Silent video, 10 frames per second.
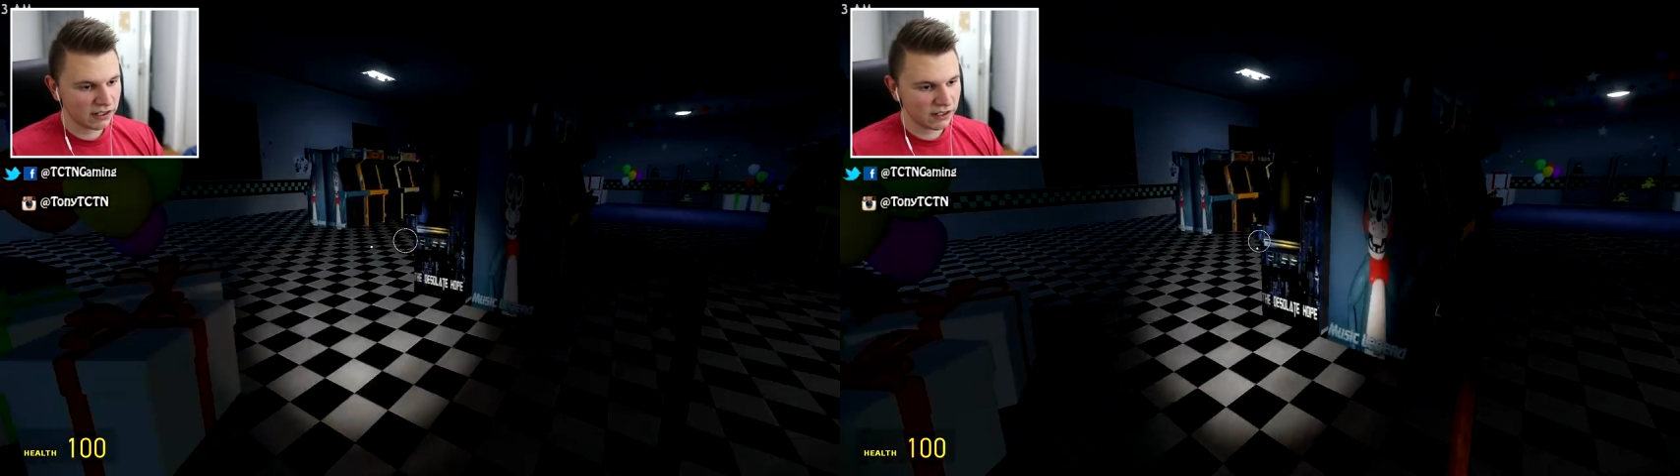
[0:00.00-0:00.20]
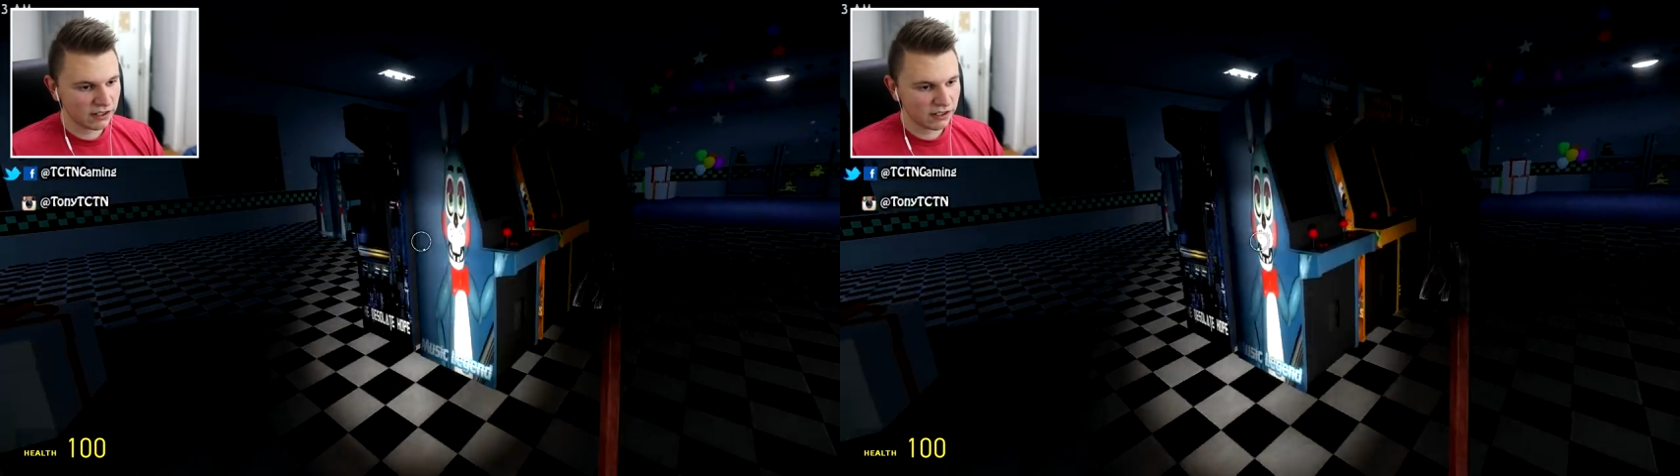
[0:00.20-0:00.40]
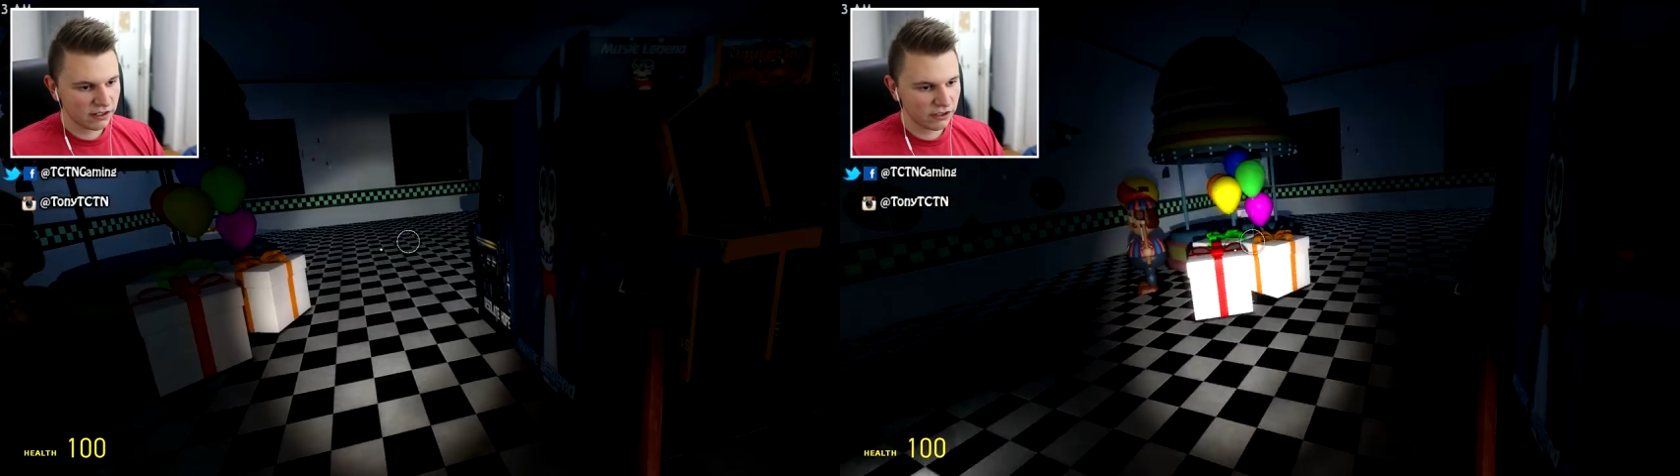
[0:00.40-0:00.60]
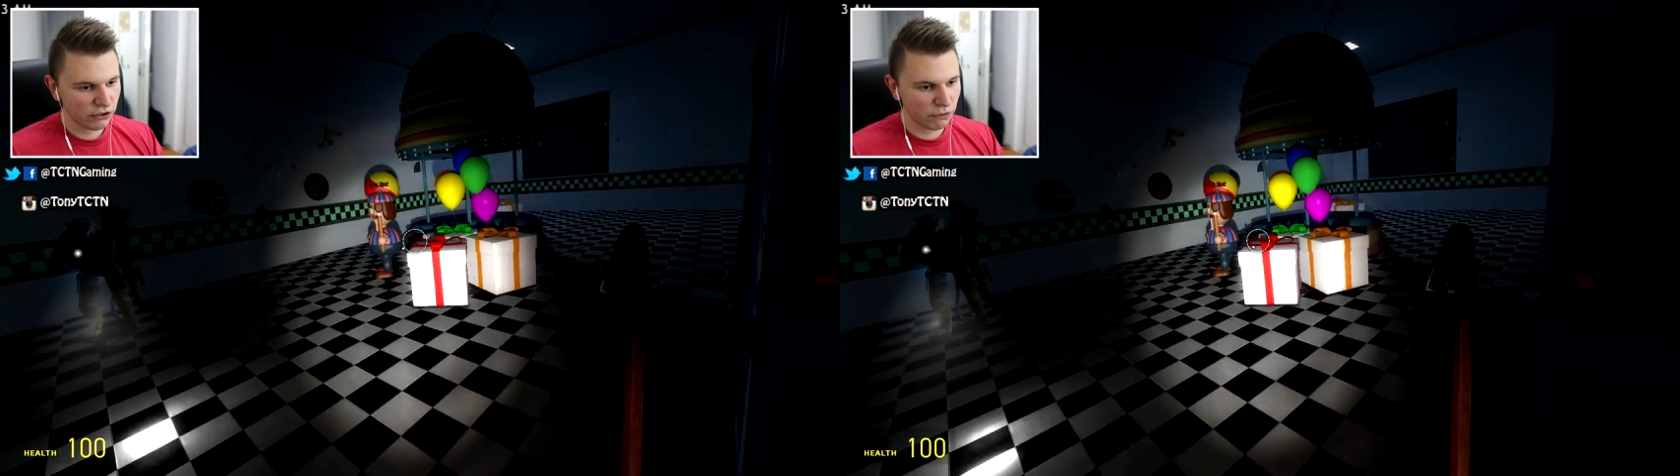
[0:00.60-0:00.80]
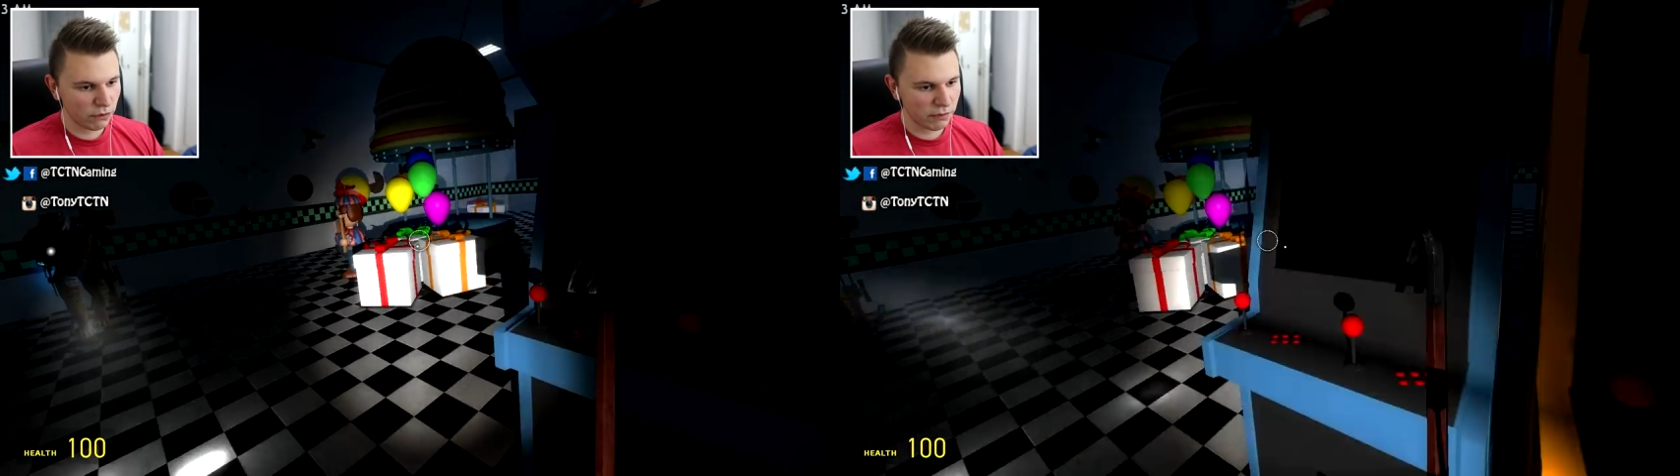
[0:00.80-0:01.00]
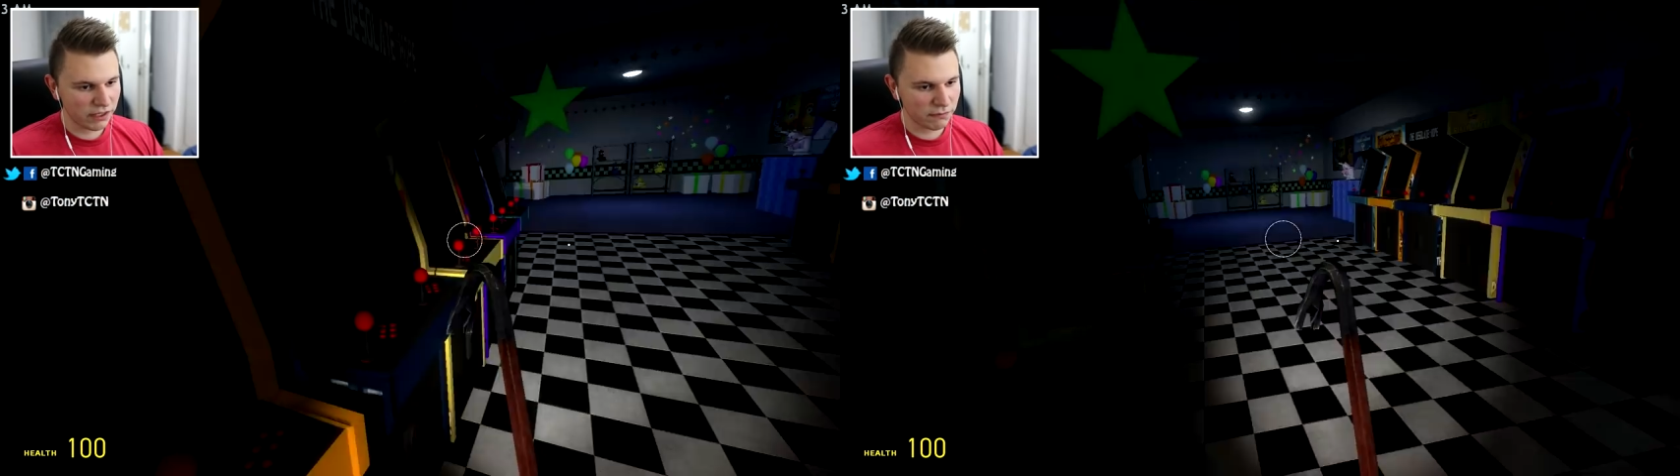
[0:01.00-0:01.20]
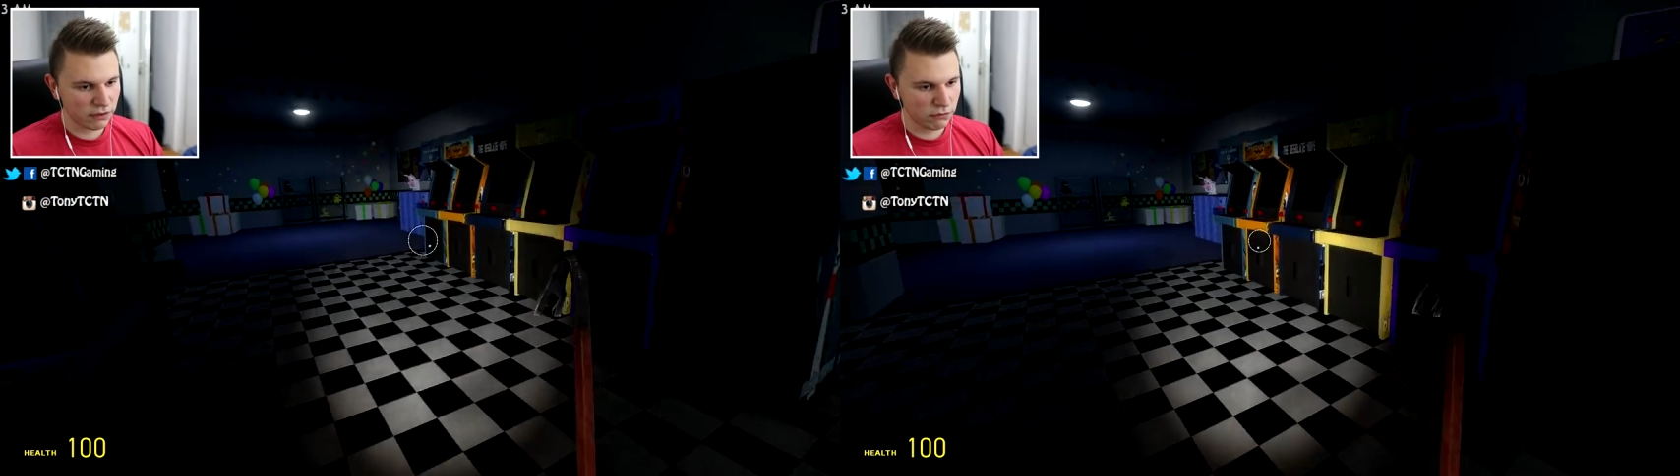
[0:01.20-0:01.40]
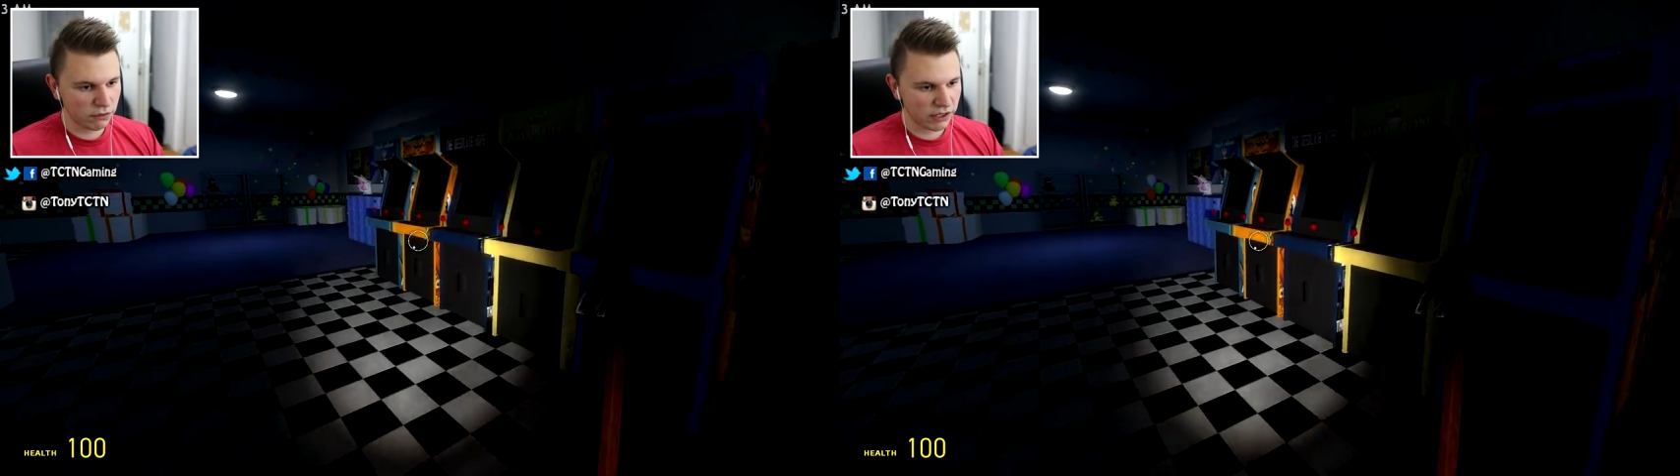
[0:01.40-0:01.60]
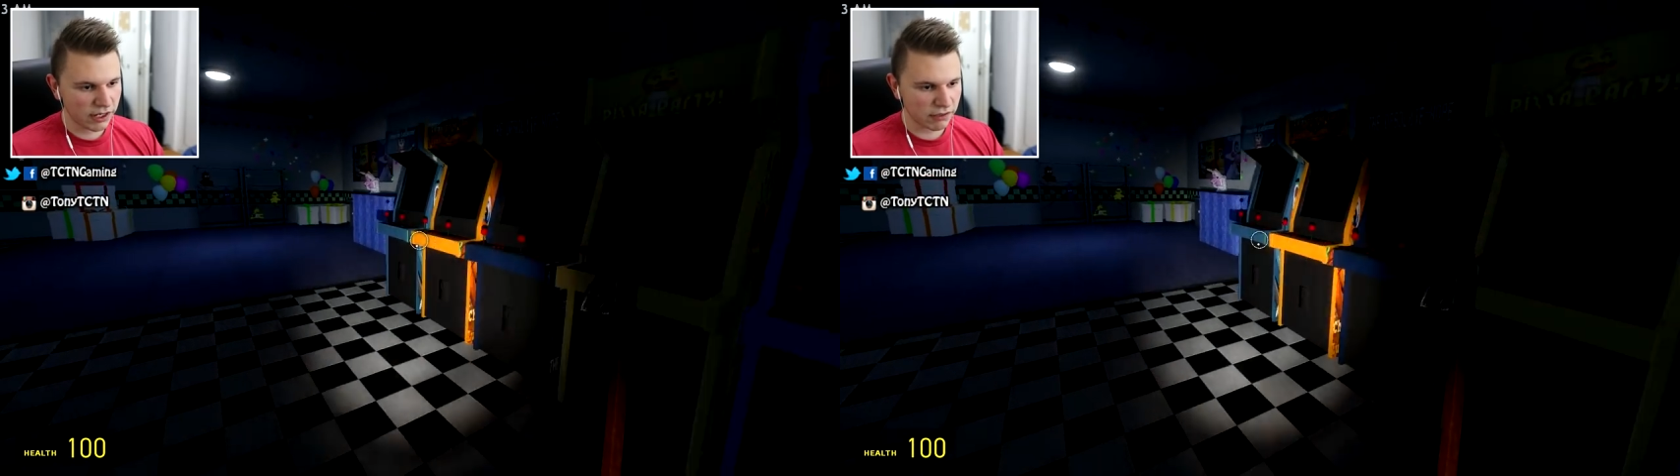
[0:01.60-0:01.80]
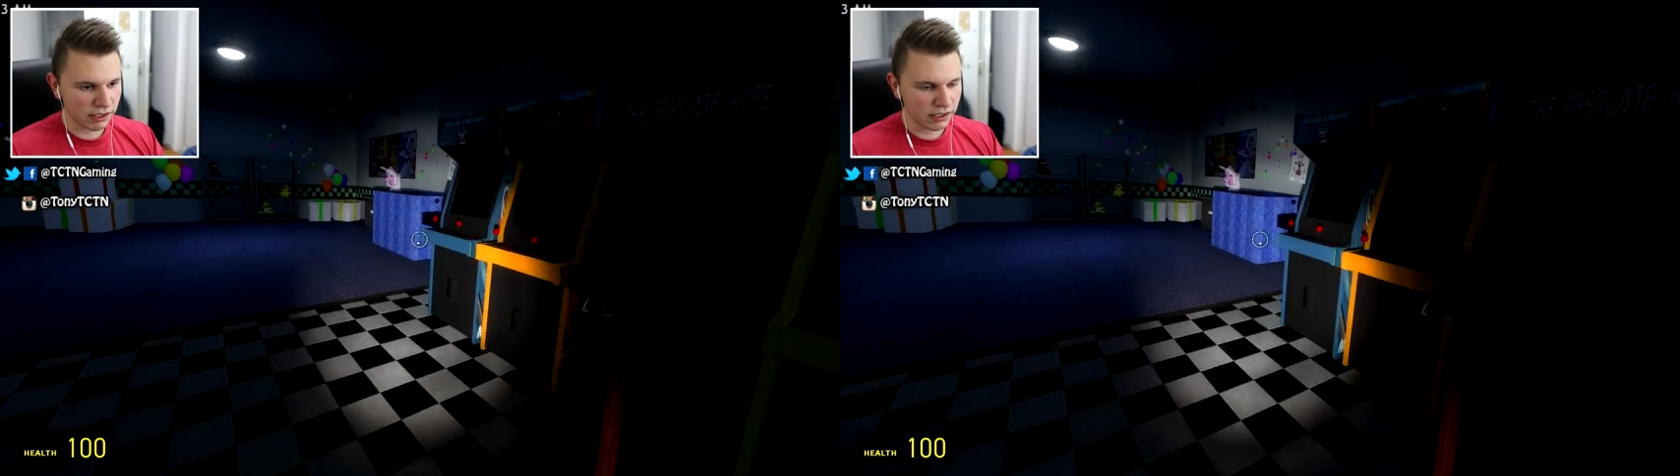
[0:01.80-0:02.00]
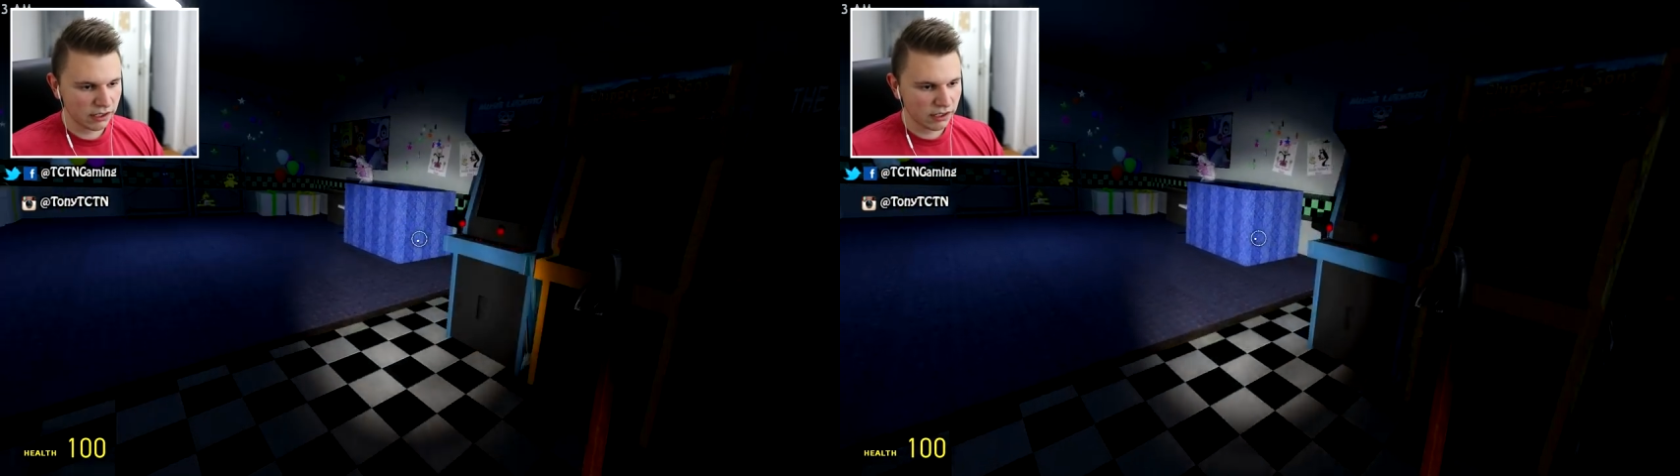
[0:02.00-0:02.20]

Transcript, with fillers: Okay, okay. You don't want to make Balloon Boy angry.